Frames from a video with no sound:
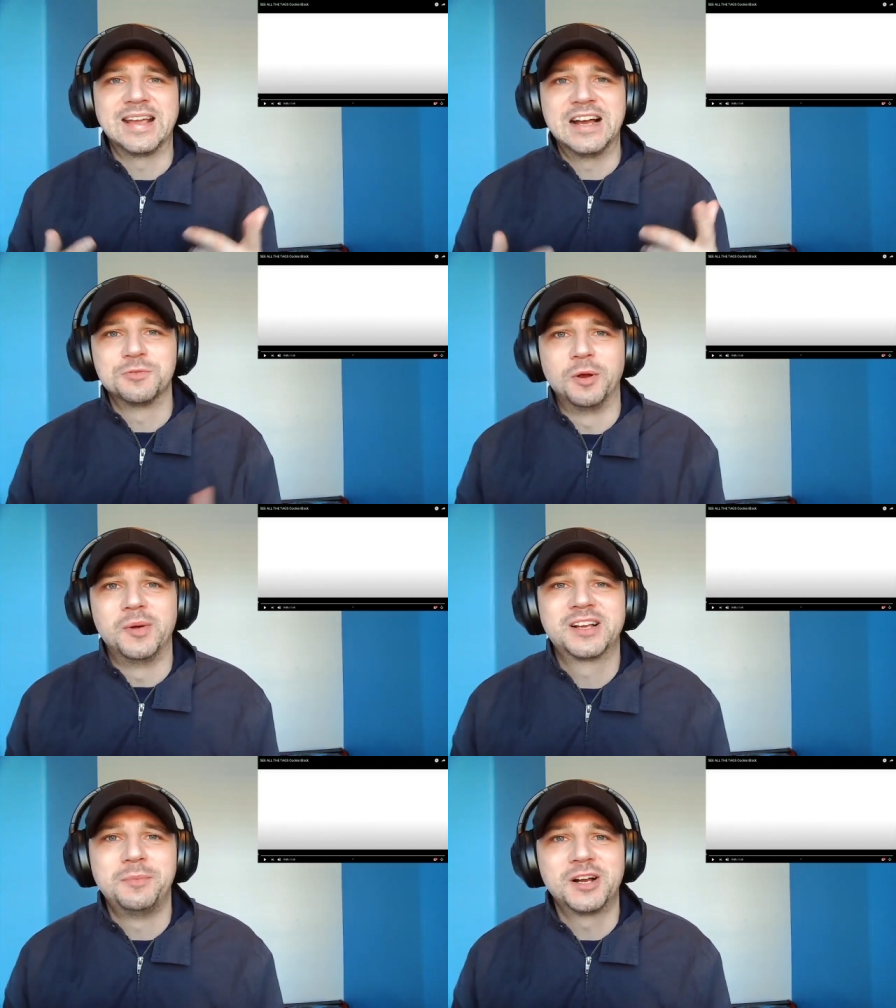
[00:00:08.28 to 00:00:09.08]
guys, well,
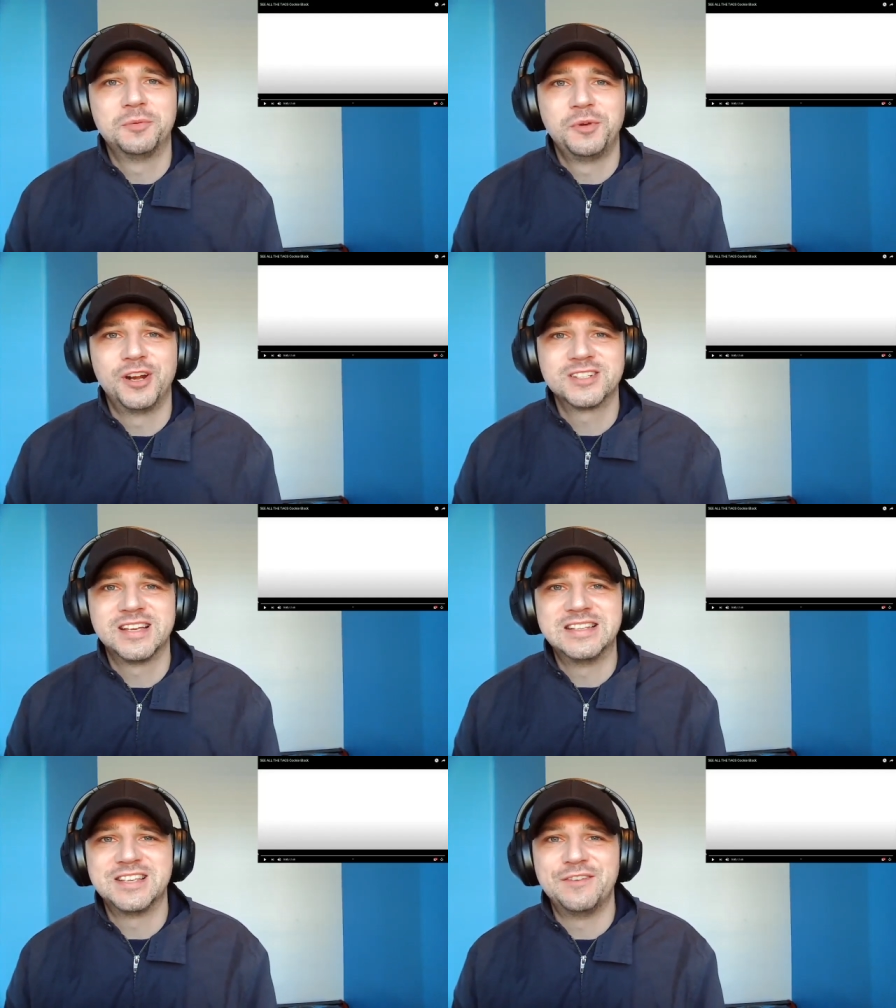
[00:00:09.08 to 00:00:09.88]
welcome back. up here. are all
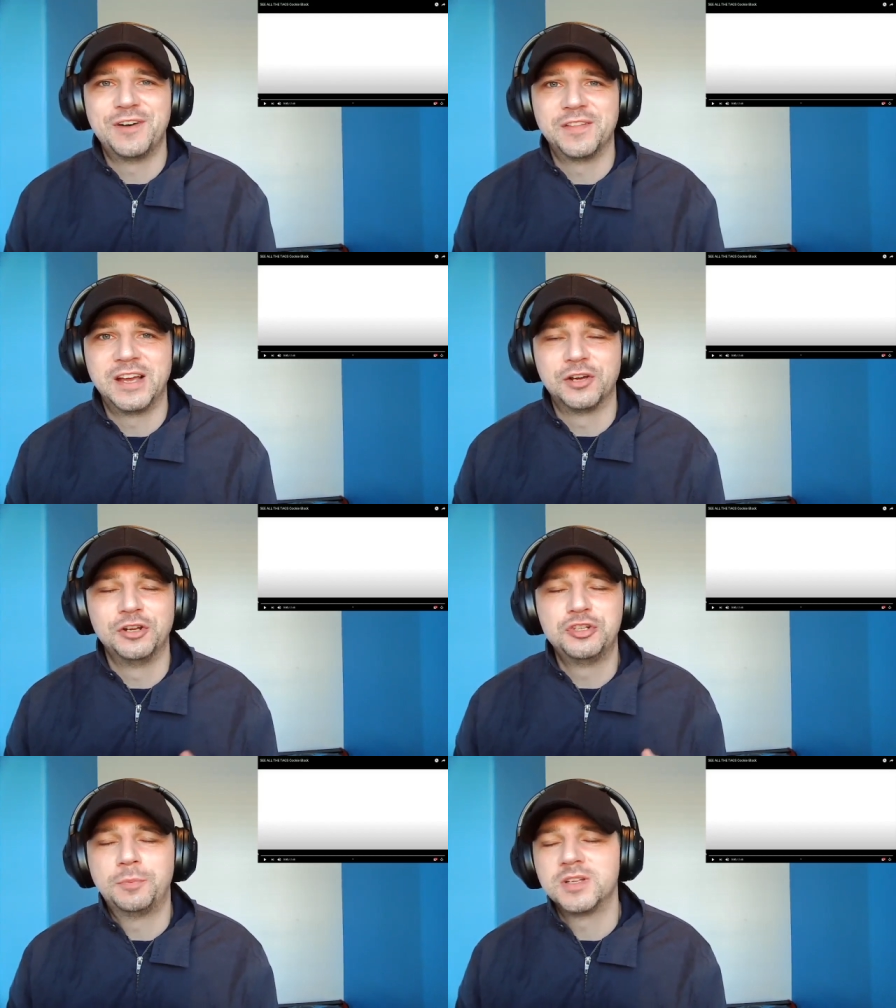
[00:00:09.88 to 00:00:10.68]
staying safe out there.
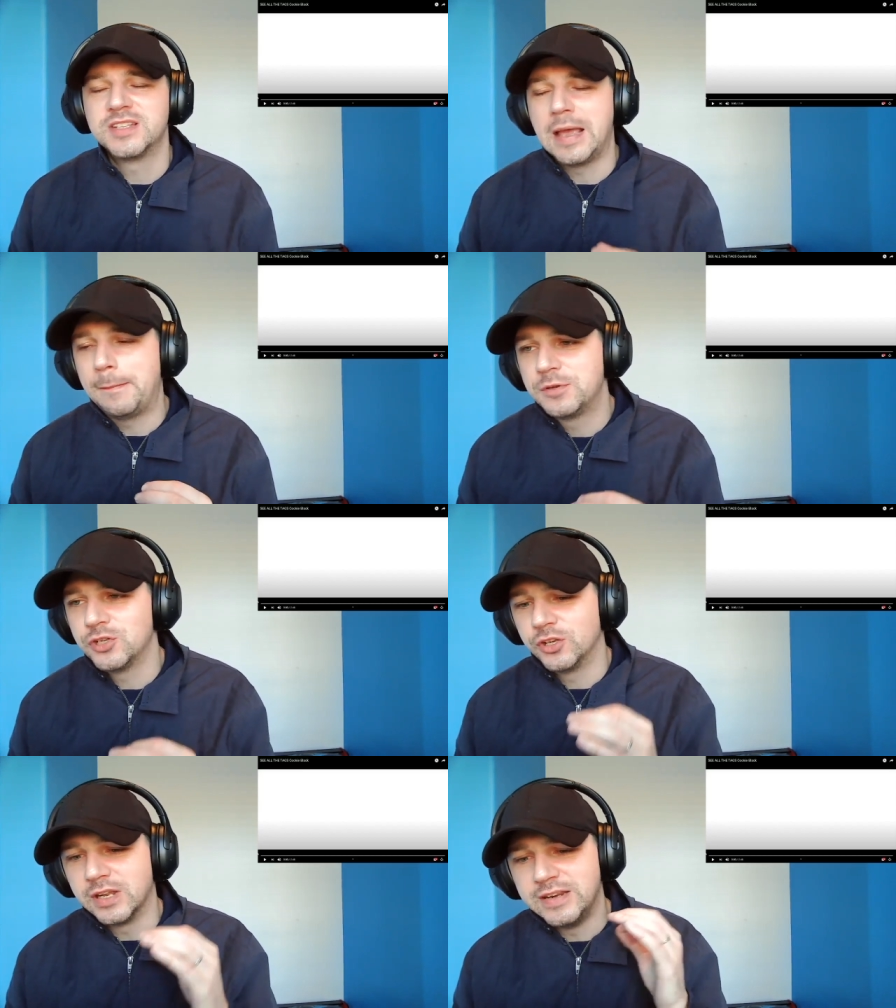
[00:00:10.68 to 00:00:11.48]
Gonna jump onto
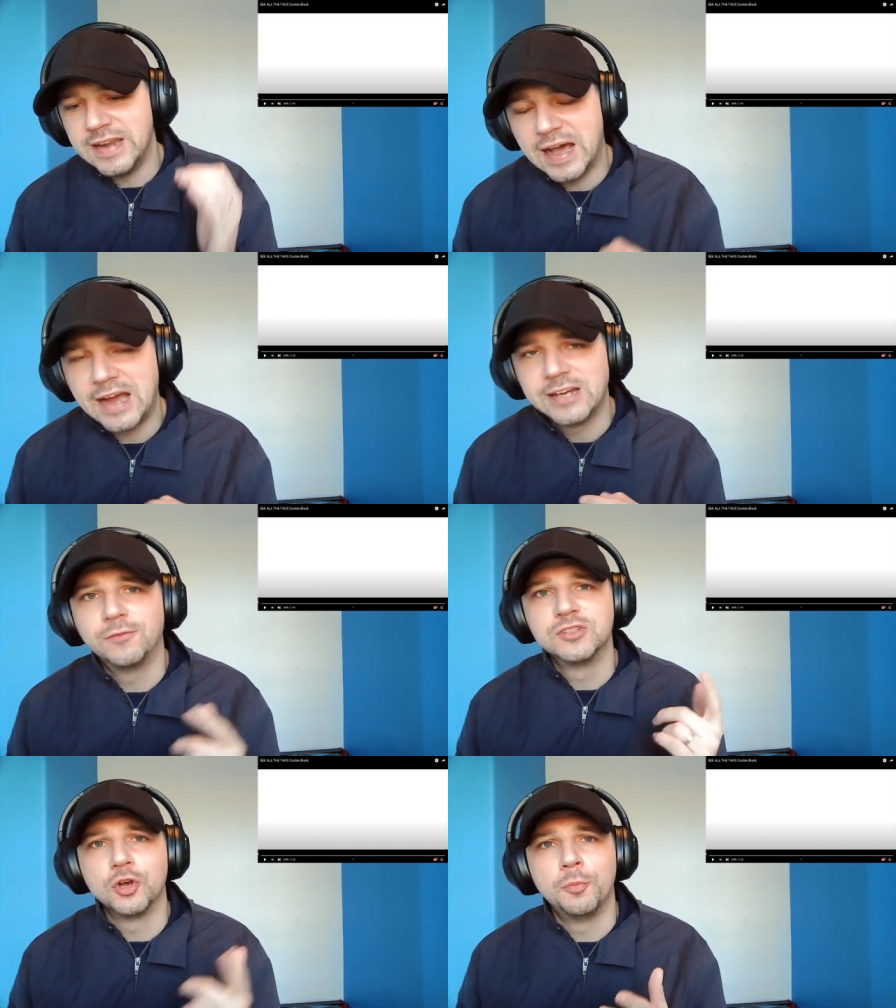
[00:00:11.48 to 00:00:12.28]
episode 9
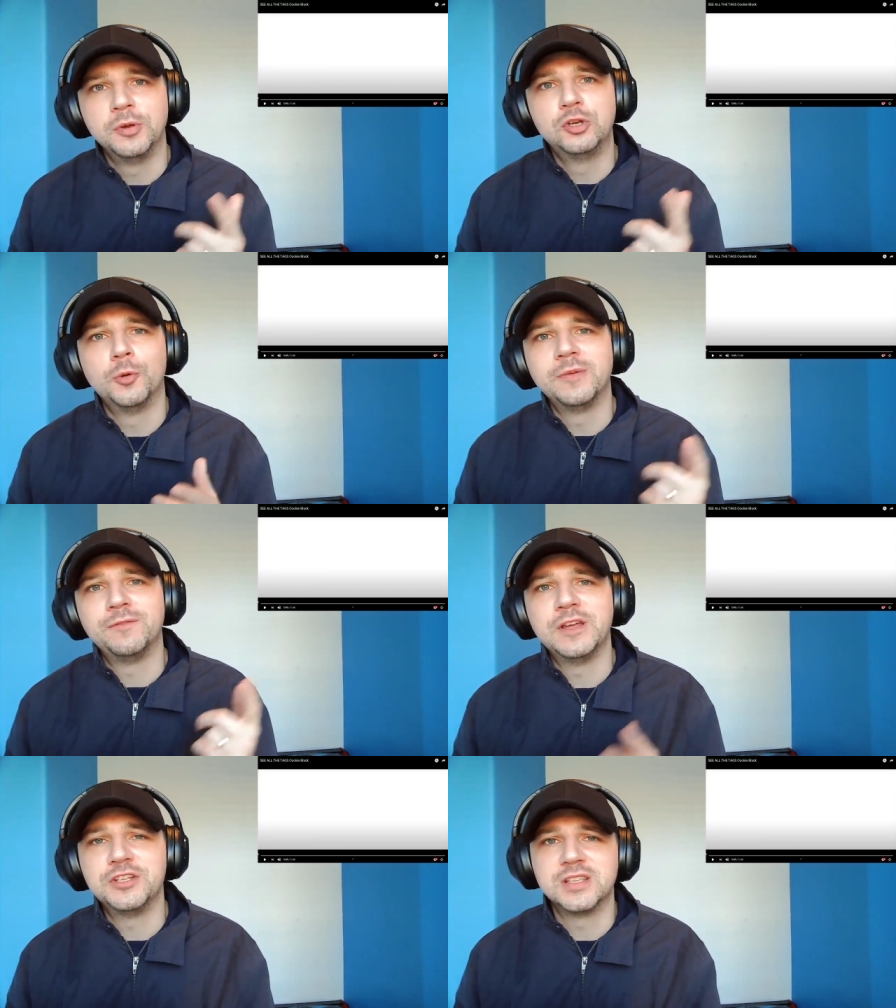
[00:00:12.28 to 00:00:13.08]
of his up and coming
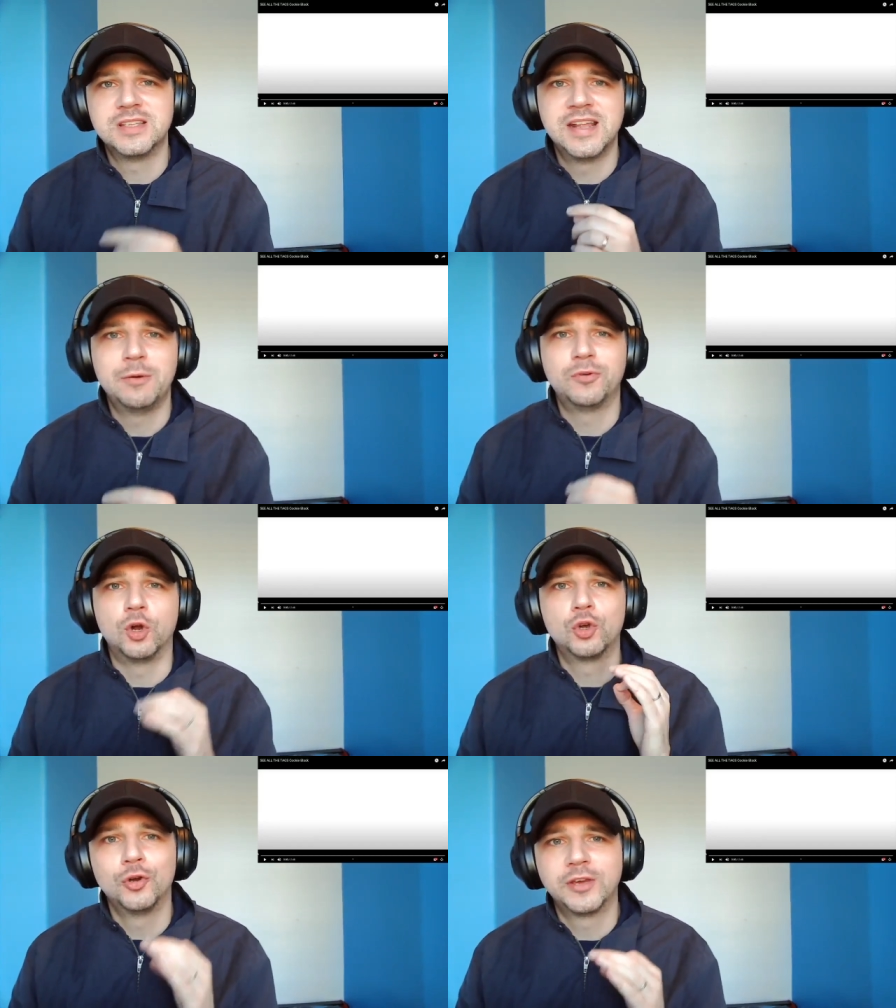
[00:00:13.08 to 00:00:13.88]
feature. Today we've
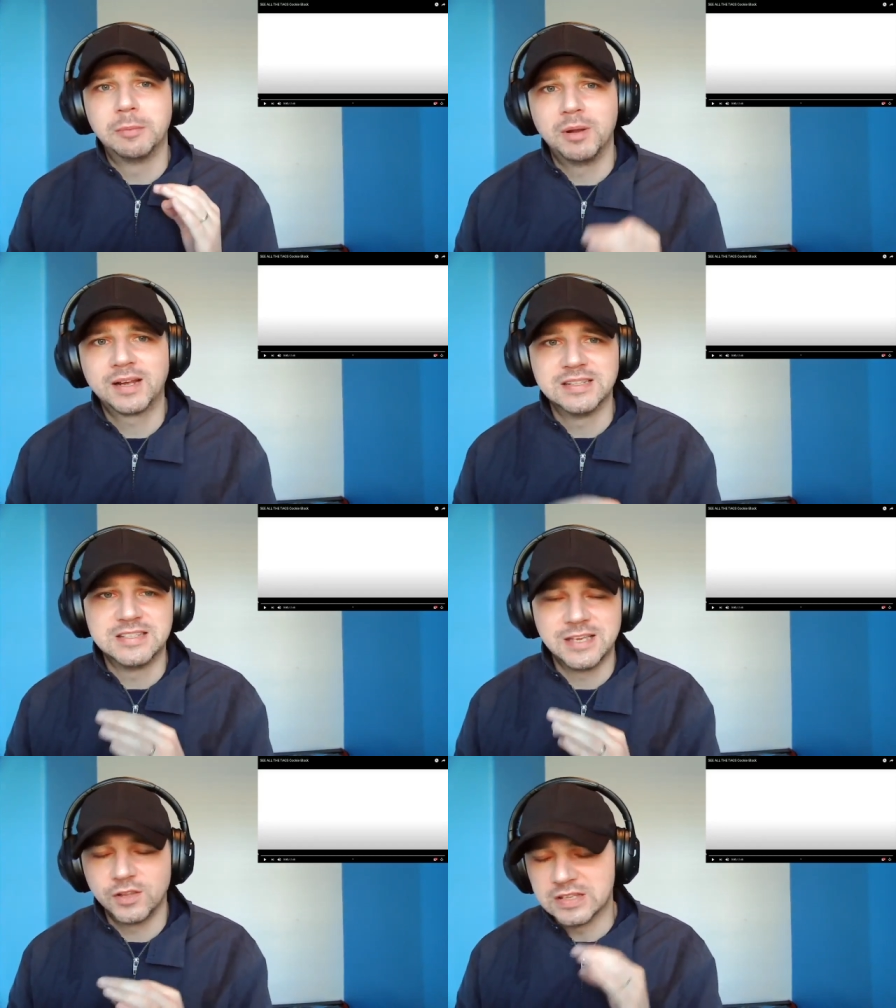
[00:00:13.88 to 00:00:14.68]
got a Cookie Black and
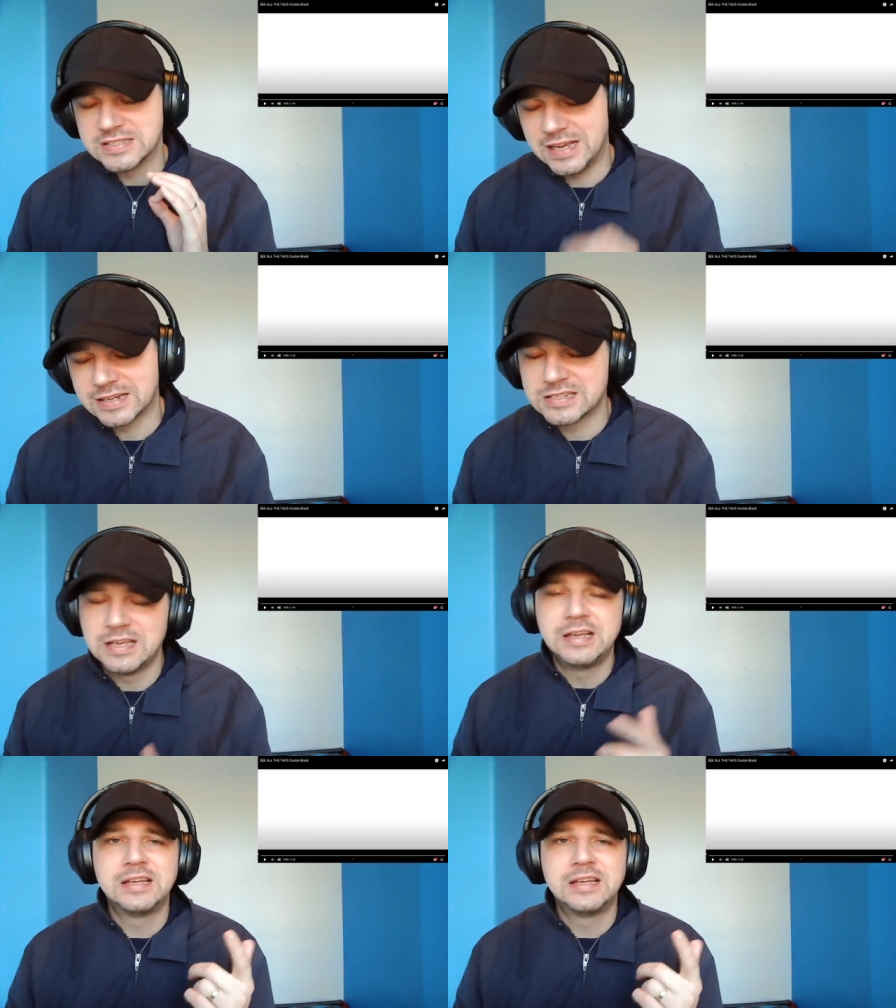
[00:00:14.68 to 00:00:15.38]
See All the Tags.